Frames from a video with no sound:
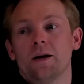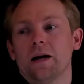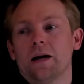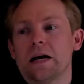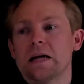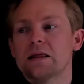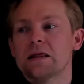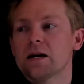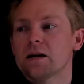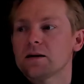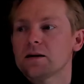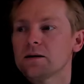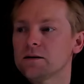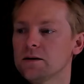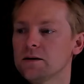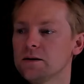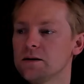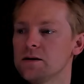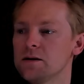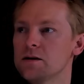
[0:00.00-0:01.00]
And that
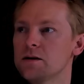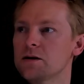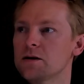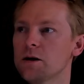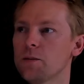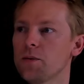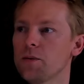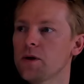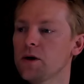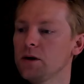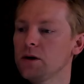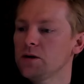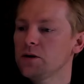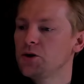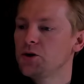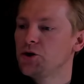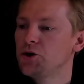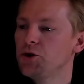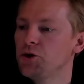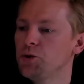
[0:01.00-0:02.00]
is something to
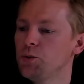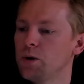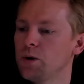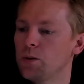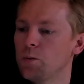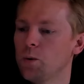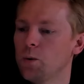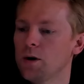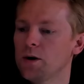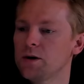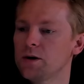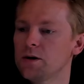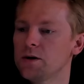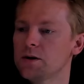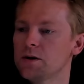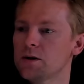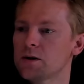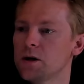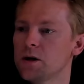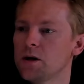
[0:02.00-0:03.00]
do with what
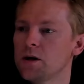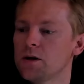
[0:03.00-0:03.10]
is